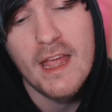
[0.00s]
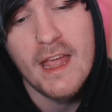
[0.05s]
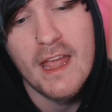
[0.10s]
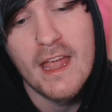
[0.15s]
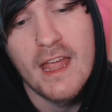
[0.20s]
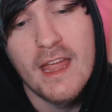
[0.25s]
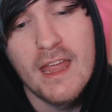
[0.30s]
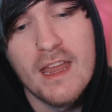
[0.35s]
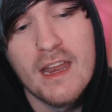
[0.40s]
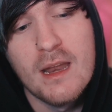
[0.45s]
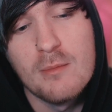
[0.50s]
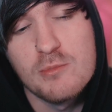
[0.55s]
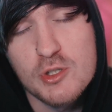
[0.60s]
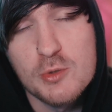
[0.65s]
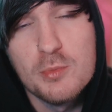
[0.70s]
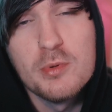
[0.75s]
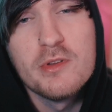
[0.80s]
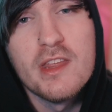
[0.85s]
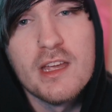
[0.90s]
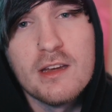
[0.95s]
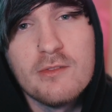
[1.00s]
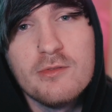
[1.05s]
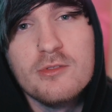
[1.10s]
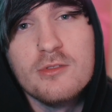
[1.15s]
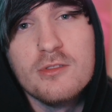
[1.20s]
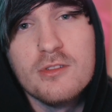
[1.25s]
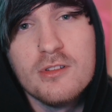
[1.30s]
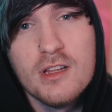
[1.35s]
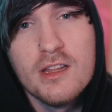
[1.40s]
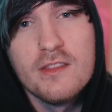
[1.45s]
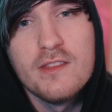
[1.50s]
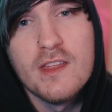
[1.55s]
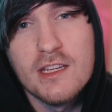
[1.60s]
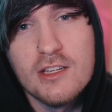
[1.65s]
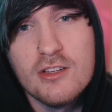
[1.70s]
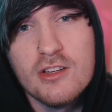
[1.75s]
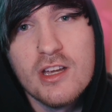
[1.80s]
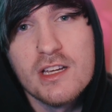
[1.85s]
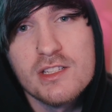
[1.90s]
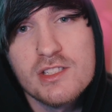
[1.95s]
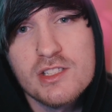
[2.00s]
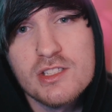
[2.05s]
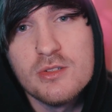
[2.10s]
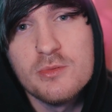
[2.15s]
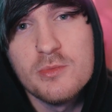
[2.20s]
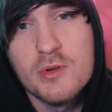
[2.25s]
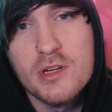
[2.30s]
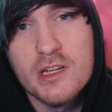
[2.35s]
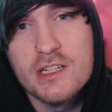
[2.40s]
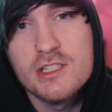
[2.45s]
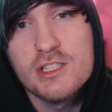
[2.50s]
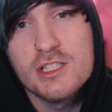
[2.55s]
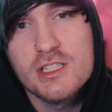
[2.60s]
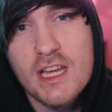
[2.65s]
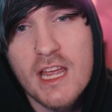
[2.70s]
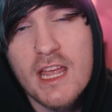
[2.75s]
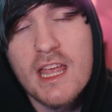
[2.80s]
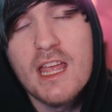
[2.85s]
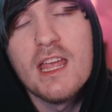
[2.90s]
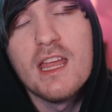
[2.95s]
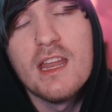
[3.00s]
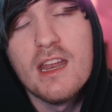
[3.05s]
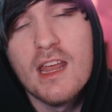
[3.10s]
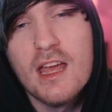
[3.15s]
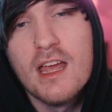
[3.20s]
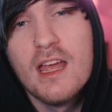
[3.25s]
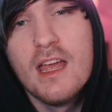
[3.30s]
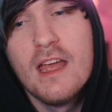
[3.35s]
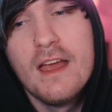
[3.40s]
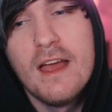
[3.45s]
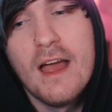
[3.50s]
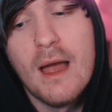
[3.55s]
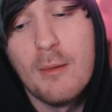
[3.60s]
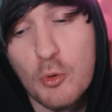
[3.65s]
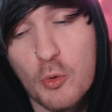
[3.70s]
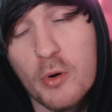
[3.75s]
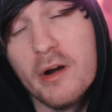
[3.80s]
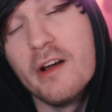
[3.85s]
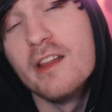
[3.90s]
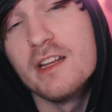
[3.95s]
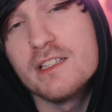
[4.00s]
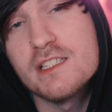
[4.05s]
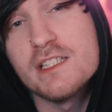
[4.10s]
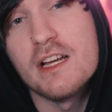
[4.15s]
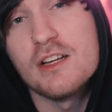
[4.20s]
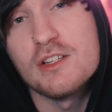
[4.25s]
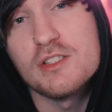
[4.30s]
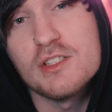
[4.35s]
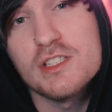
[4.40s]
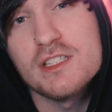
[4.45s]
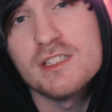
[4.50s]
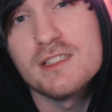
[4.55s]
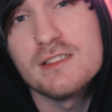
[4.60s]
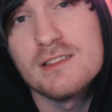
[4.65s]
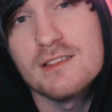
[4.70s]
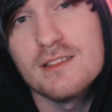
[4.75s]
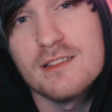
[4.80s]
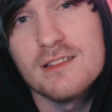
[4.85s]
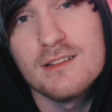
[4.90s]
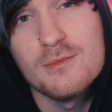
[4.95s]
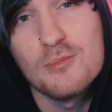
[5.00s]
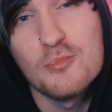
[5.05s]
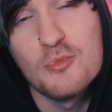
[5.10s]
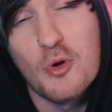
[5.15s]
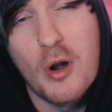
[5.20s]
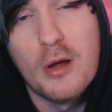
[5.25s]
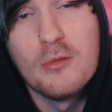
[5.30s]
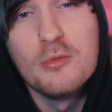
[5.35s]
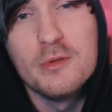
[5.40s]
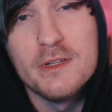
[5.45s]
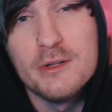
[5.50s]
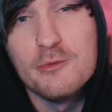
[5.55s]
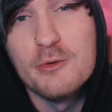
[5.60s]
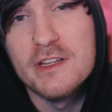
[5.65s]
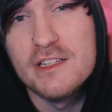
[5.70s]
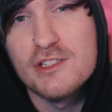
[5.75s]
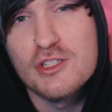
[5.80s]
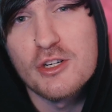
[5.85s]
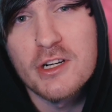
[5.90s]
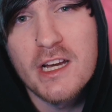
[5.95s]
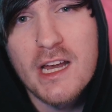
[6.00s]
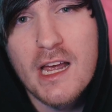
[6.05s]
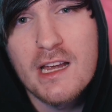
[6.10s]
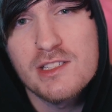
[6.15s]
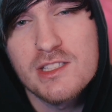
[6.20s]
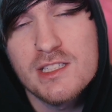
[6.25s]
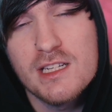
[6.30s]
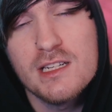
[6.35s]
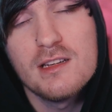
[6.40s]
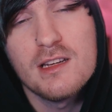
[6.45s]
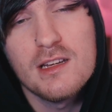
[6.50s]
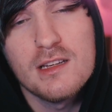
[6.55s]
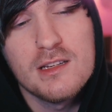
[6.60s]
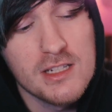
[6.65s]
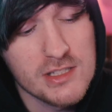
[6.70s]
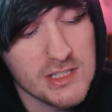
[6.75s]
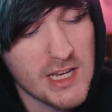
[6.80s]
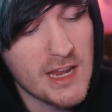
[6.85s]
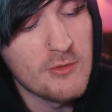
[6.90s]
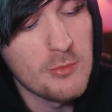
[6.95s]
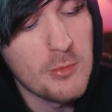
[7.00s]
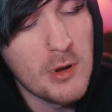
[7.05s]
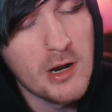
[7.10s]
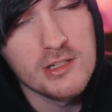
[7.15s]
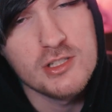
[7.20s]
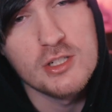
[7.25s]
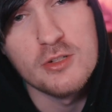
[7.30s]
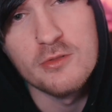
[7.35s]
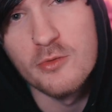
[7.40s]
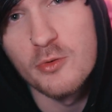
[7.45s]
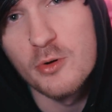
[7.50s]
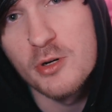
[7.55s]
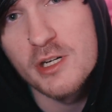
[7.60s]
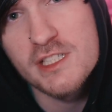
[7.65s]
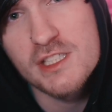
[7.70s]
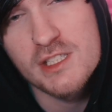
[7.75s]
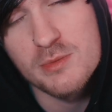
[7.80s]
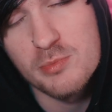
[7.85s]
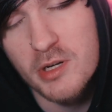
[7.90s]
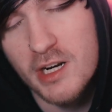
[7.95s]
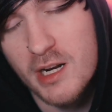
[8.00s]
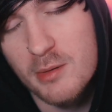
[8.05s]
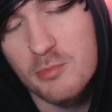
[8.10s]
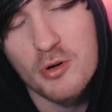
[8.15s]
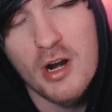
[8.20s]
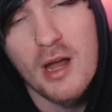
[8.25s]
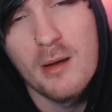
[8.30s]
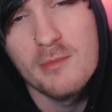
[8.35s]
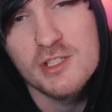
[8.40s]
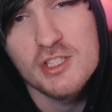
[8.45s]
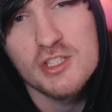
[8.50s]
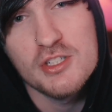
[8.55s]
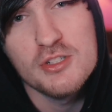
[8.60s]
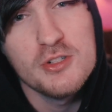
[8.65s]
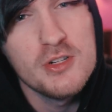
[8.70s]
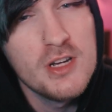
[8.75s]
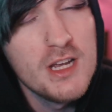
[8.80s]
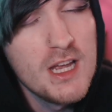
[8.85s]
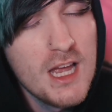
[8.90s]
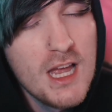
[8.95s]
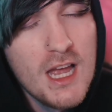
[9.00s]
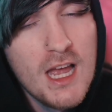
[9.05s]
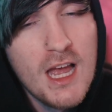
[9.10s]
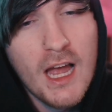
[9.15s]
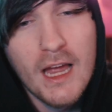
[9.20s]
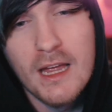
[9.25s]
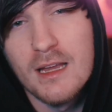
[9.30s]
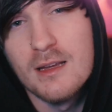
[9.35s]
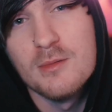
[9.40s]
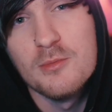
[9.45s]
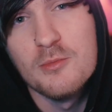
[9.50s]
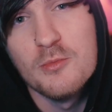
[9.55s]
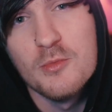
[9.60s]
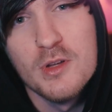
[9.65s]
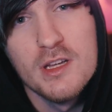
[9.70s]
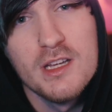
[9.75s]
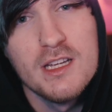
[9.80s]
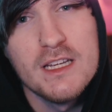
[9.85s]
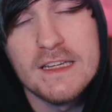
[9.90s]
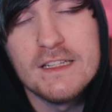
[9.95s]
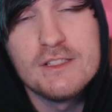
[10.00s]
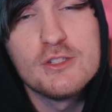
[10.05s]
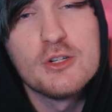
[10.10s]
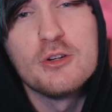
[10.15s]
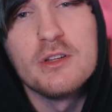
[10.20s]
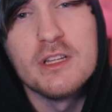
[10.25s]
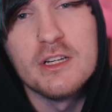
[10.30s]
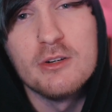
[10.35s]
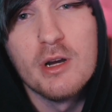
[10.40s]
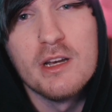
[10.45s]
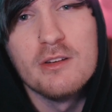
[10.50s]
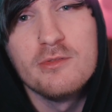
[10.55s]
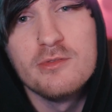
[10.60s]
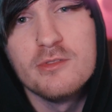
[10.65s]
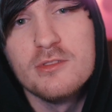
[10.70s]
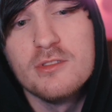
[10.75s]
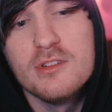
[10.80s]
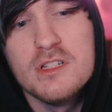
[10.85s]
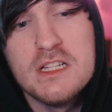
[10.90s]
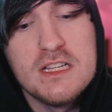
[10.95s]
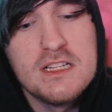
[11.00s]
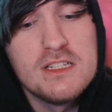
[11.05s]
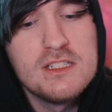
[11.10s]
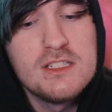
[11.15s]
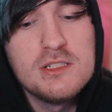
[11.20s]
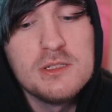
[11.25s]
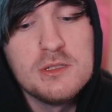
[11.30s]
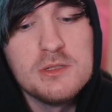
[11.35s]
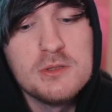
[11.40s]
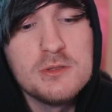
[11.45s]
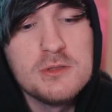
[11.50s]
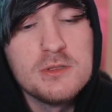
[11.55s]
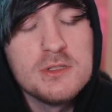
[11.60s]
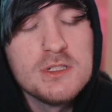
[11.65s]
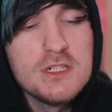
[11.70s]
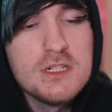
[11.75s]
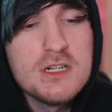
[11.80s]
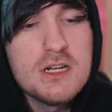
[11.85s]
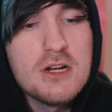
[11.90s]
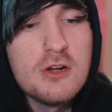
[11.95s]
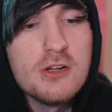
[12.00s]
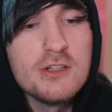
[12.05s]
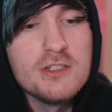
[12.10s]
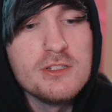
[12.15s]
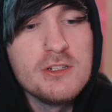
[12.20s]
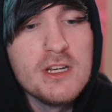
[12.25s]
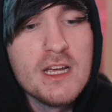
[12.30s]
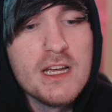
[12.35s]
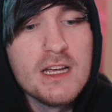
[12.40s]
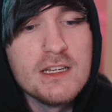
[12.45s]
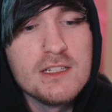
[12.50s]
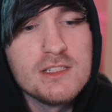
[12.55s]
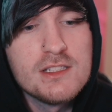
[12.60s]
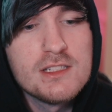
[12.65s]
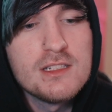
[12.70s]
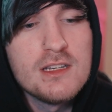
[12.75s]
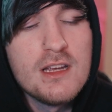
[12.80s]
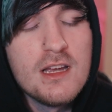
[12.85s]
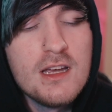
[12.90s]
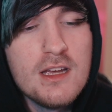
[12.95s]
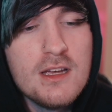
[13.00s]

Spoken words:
And I'm super thankful. Thank you guys so much. And I'm aware that sounds probably really sarcastic because I have a monotone voice, but I promise you, I am eternally grateful to all you guys.